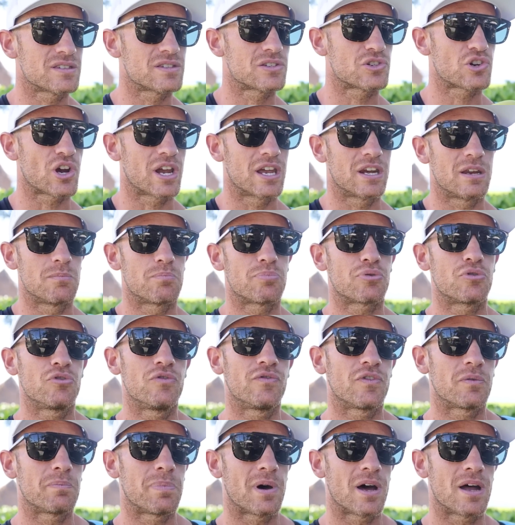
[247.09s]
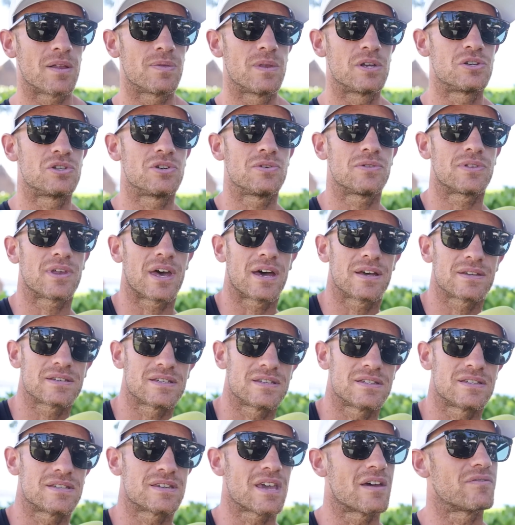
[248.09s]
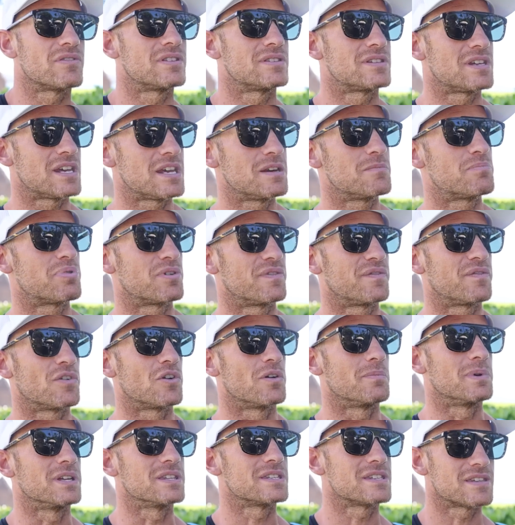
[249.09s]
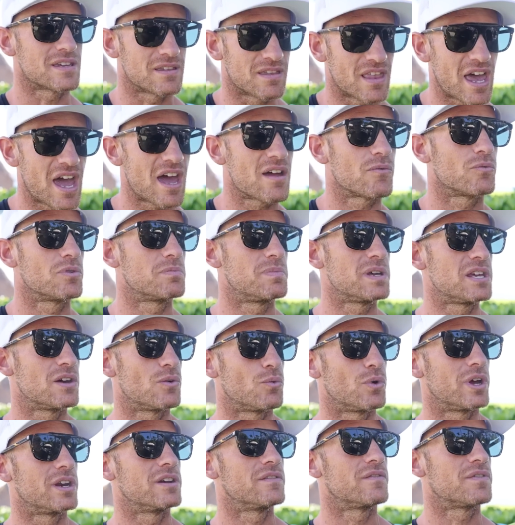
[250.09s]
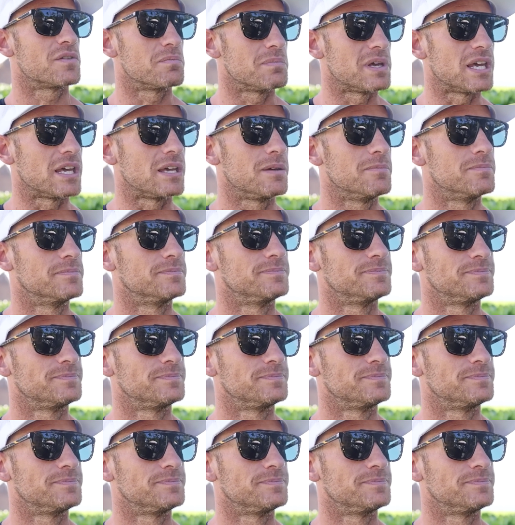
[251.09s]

Let's try and improve upon the 2017 performance, and that would be a win for me.